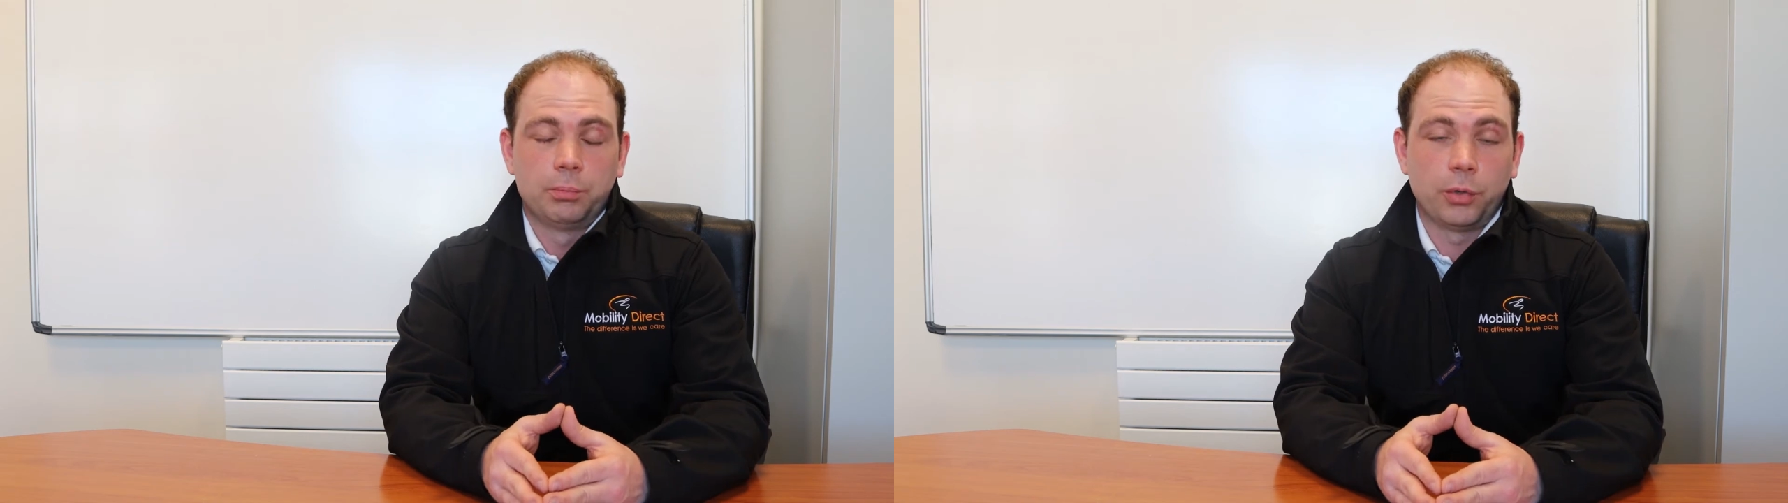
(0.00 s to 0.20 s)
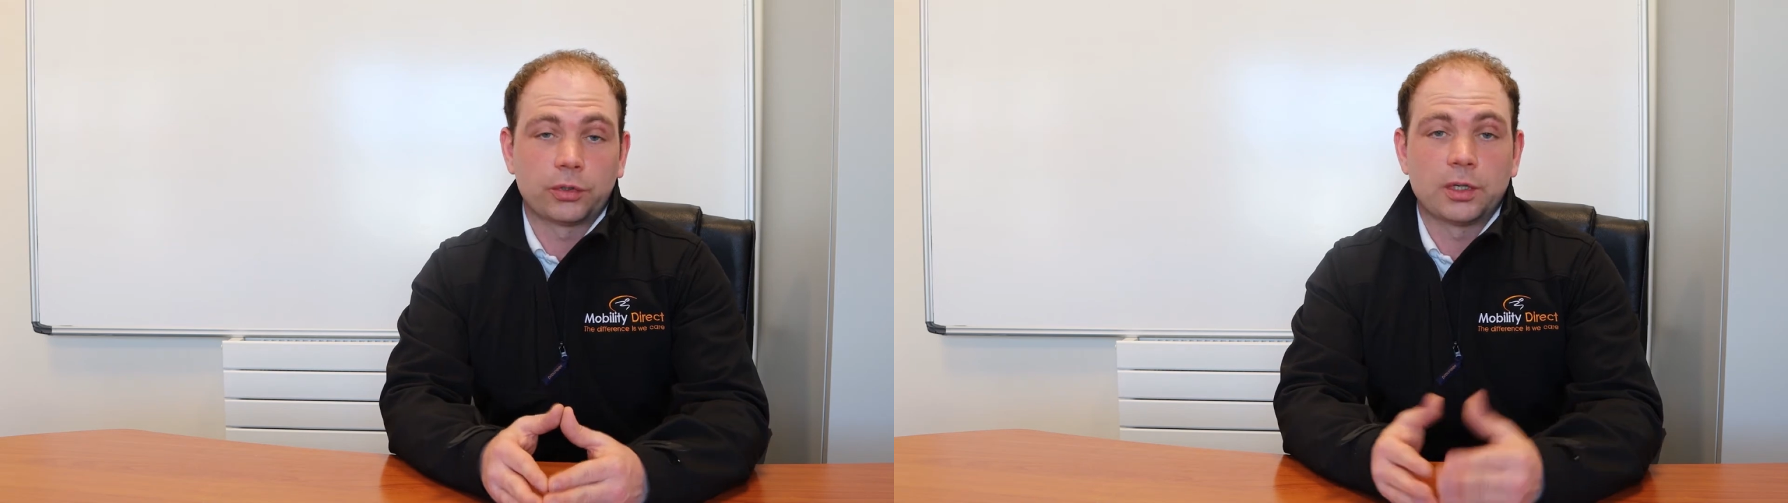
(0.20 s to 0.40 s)

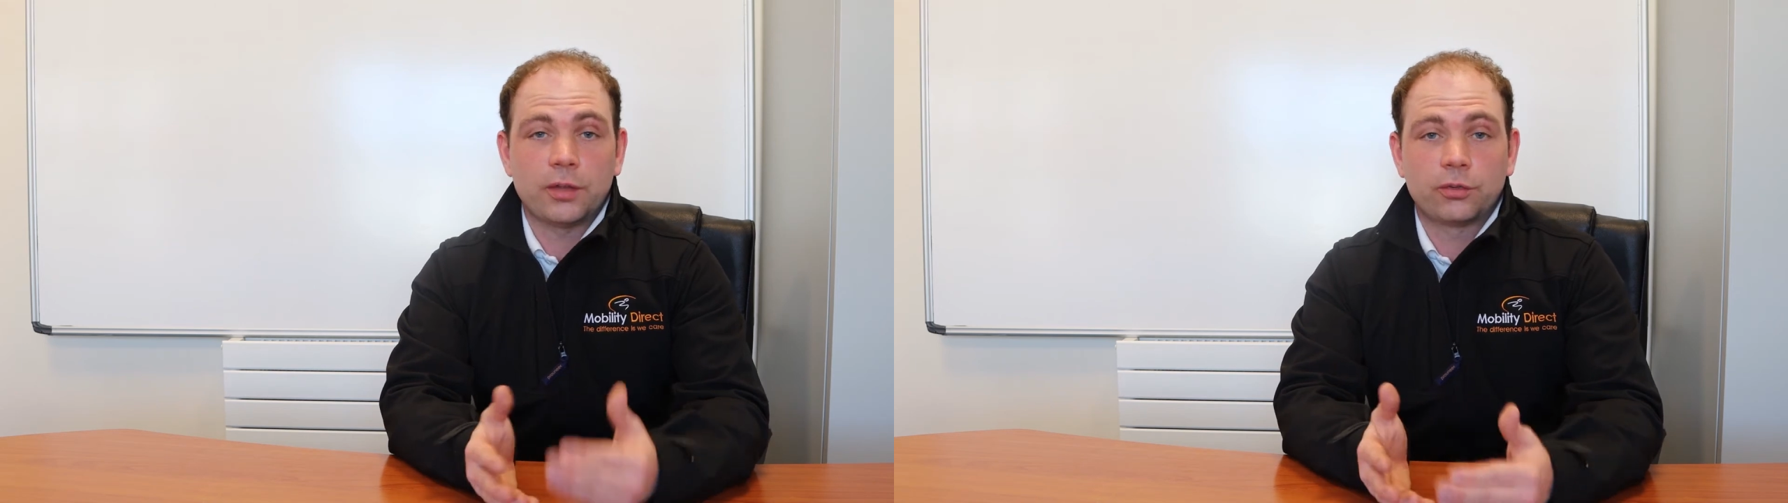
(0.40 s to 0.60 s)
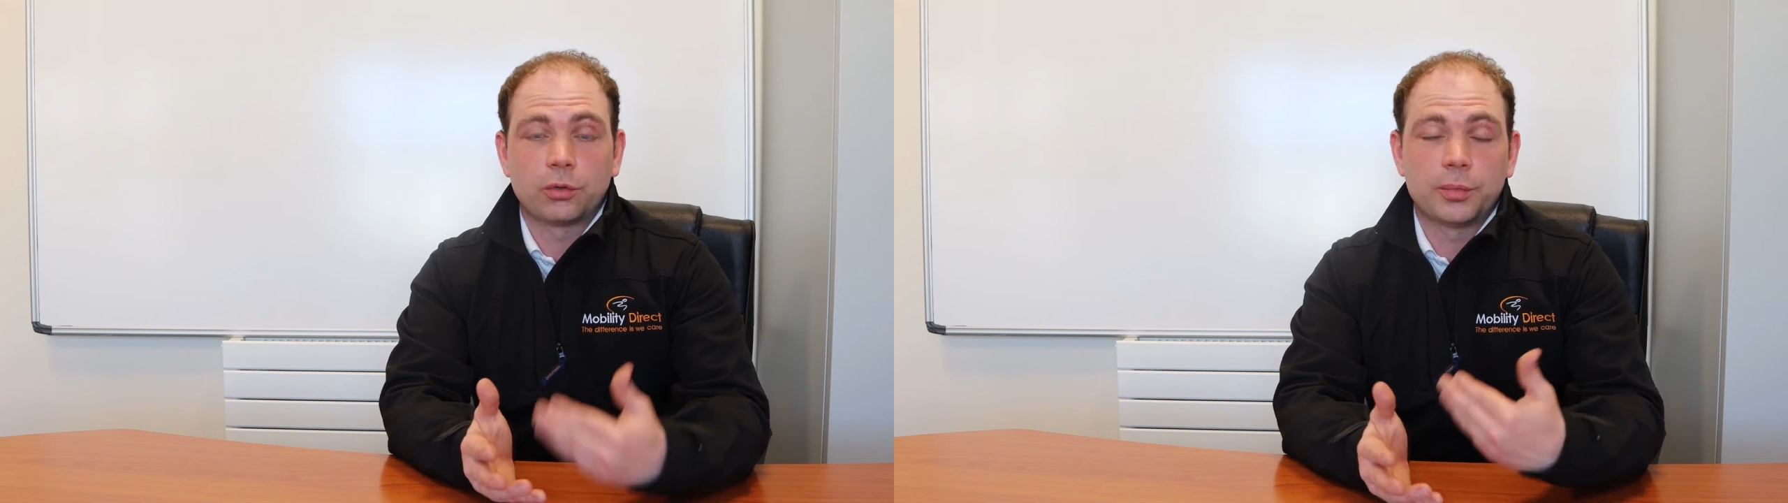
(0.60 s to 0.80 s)
but
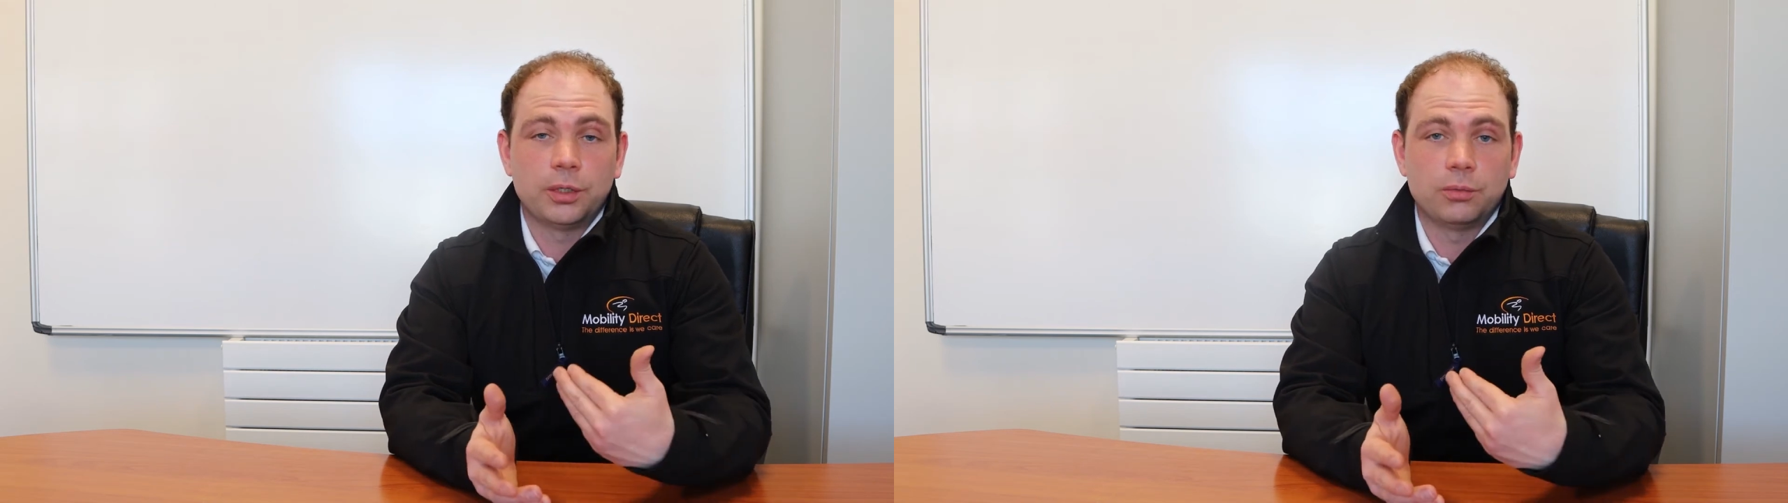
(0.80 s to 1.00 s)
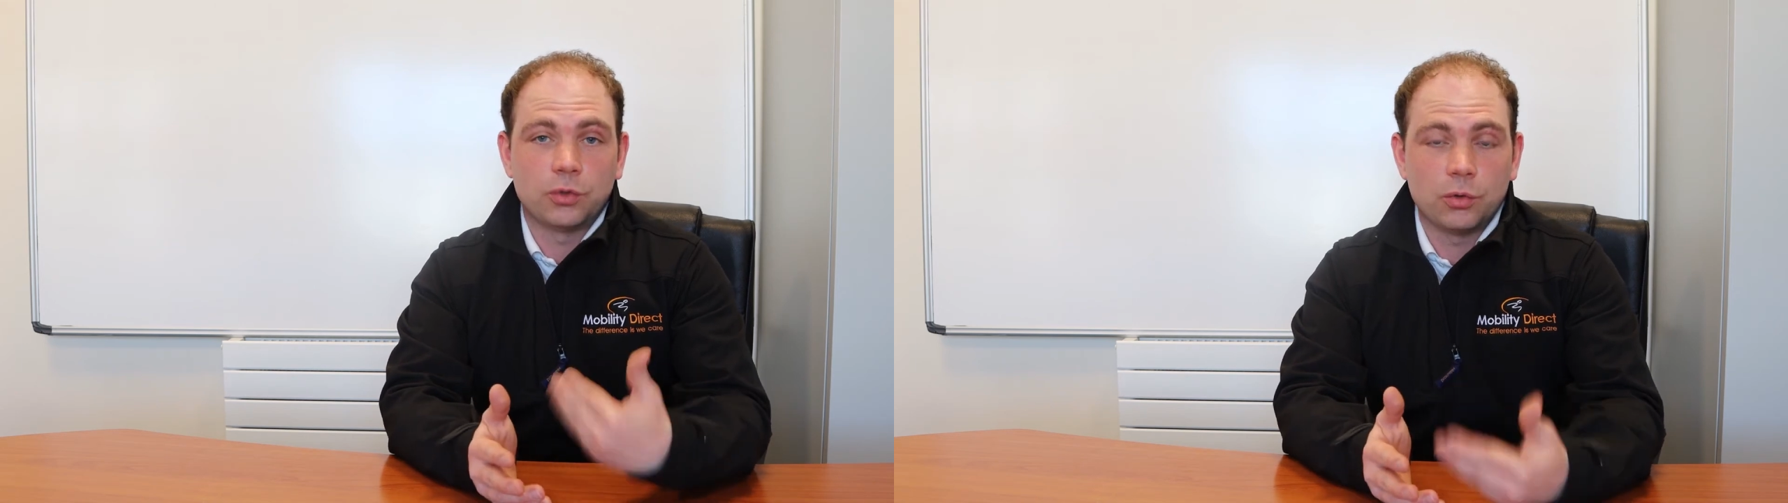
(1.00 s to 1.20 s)
unless you're going to
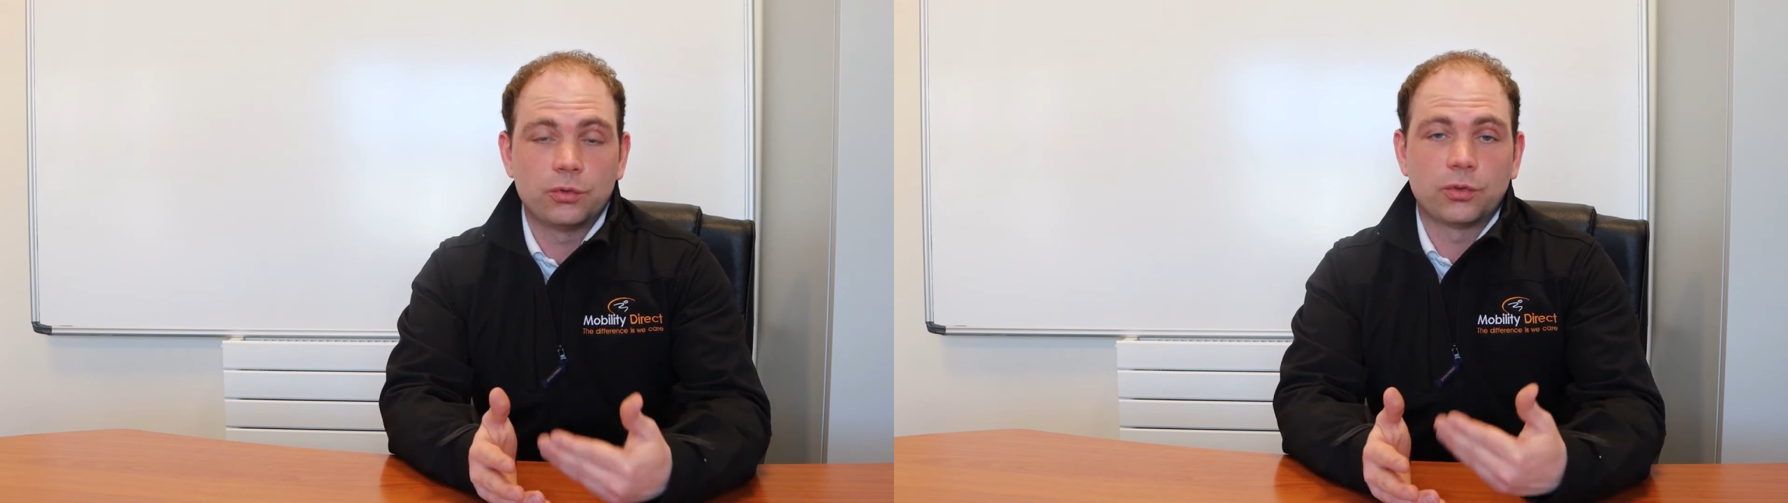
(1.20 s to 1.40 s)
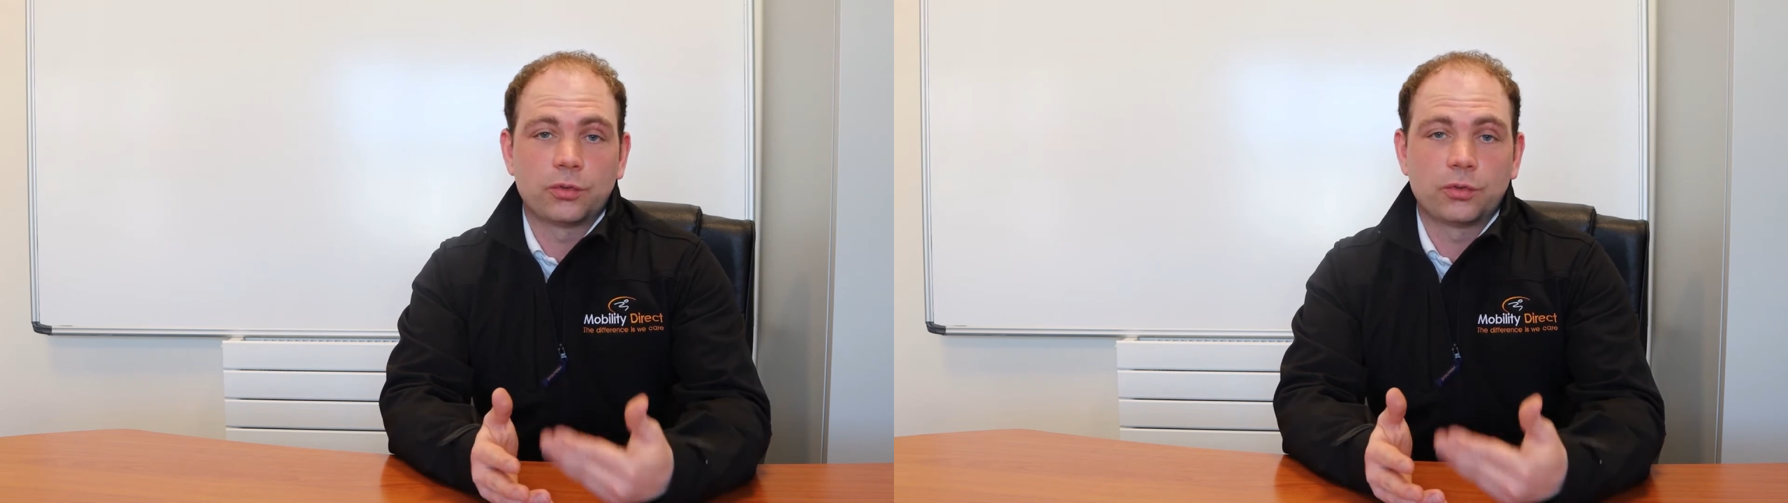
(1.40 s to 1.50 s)
be using the